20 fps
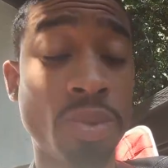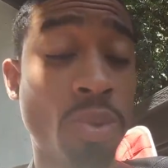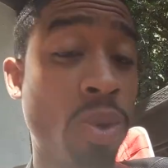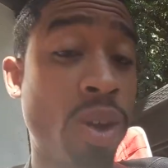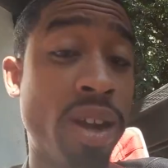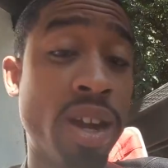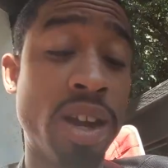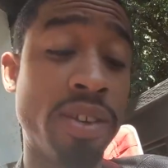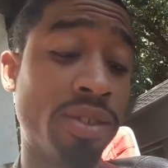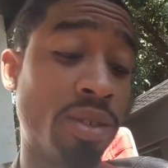
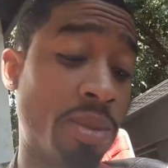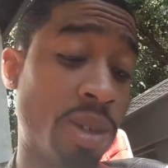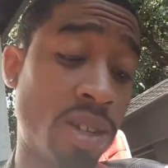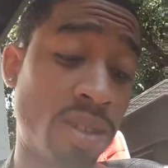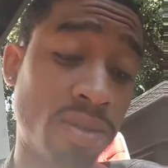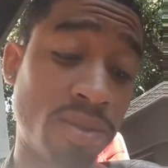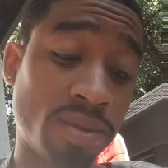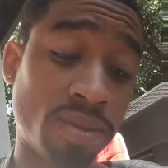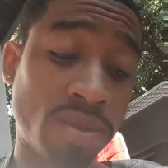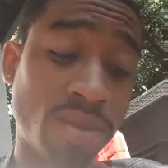Whatever,
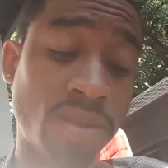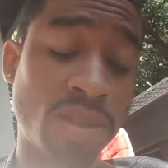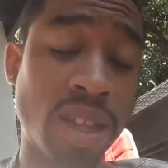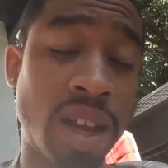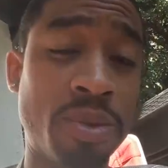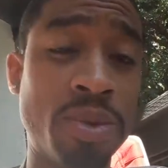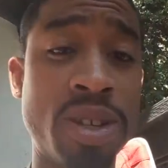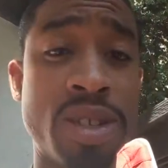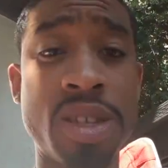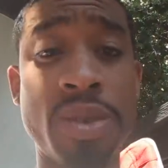bro. And
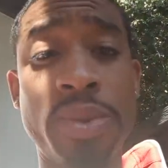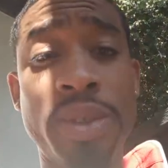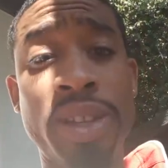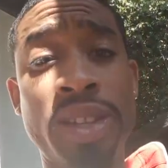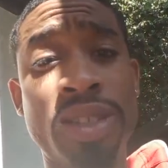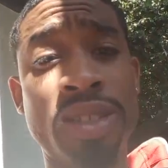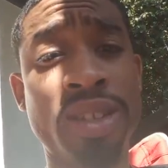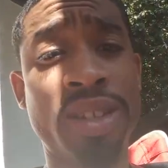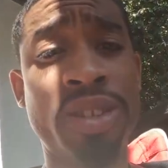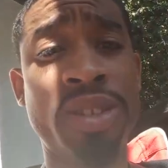I want to see what
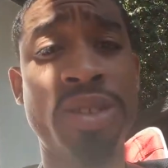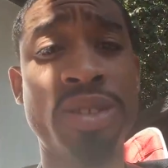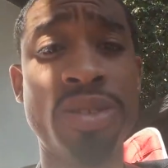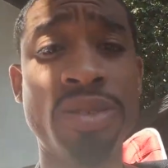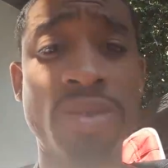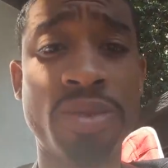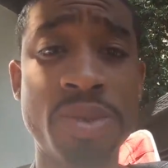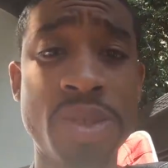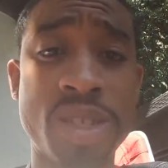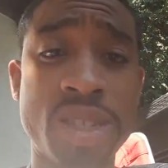he's going to
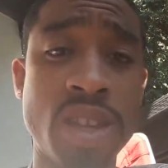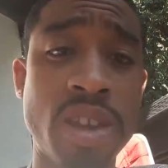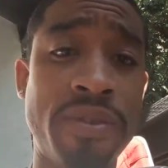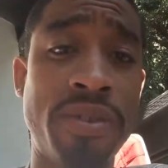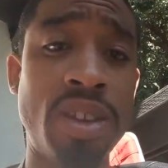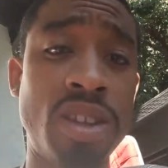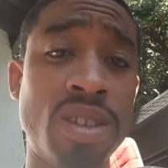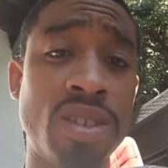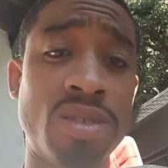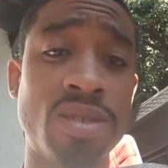do. I want to see
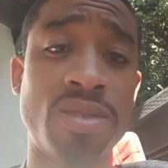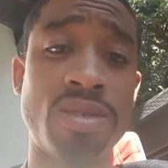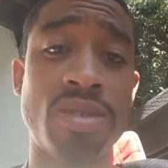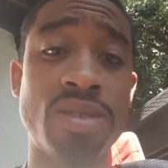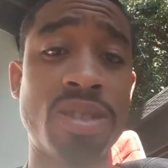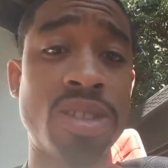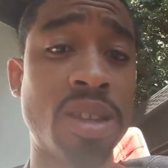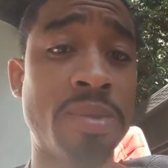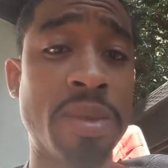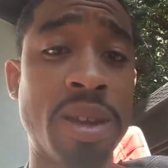if he can
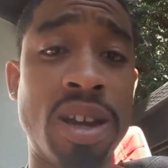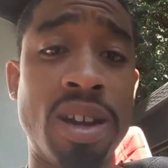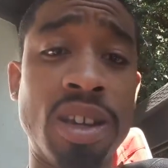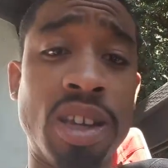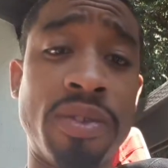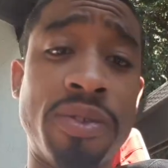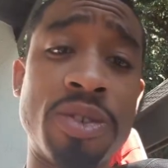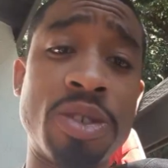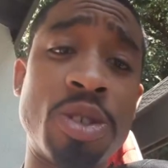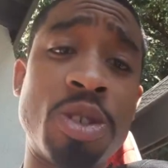somehow
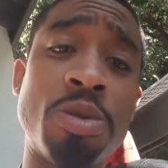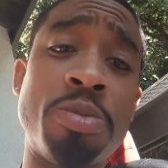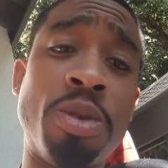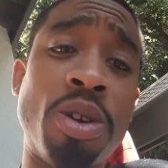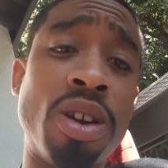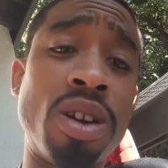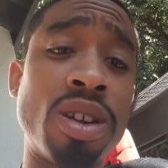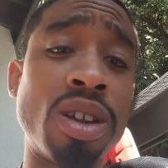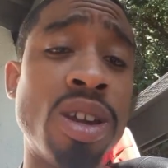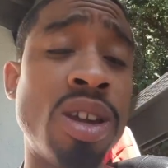give us a
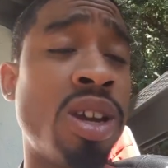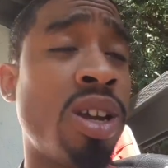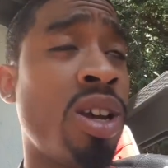spark.